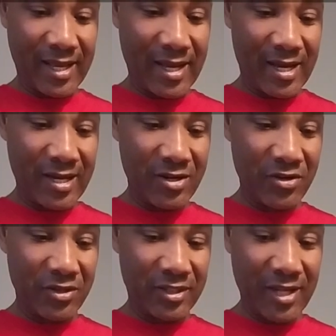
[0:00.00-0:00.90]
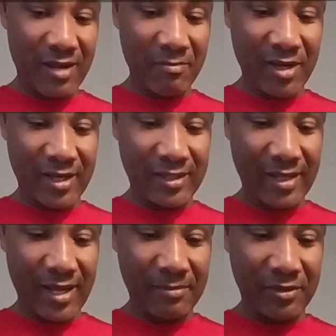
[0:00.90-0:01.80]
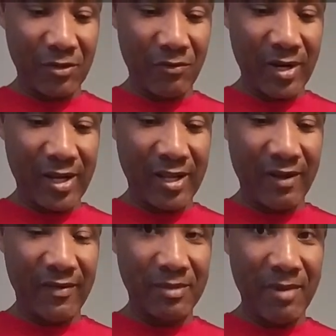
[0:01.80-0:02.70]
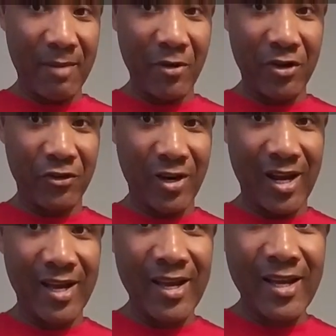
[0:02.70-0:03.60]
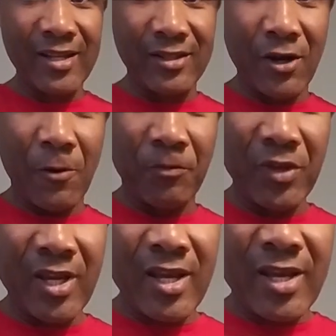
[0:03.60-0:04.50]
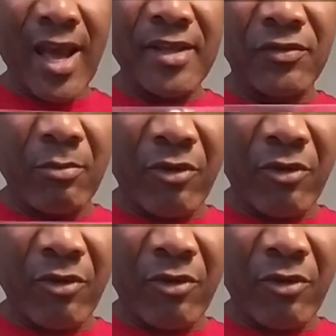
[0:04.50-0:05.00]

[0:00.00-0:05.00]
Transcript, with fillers: a understatement because I am so ready to give this bad boy a try. So, got this from